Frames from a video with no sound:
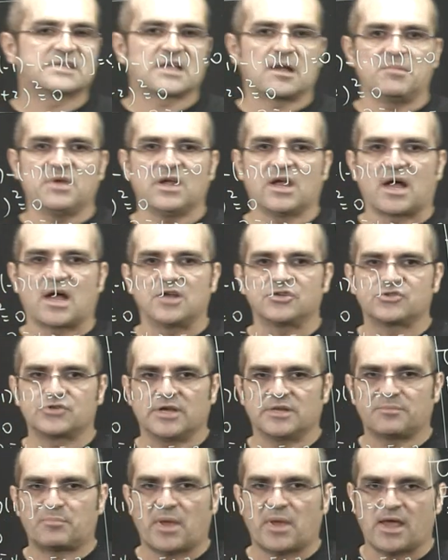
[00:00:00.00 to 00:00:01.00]
come in
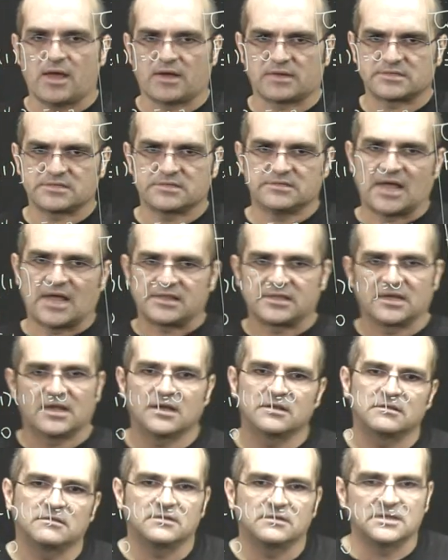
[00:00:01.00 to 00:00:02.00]
conjugate pairs. That
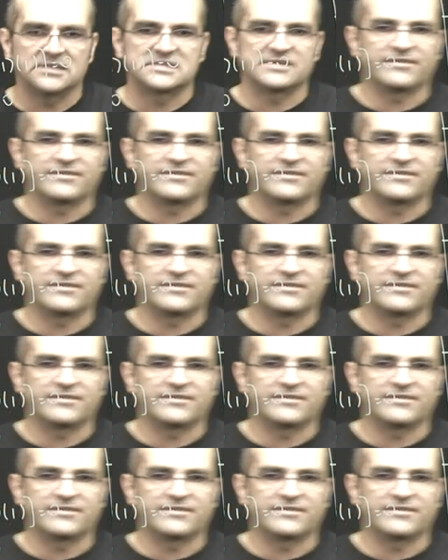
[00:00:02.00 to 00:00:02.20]
again, that's a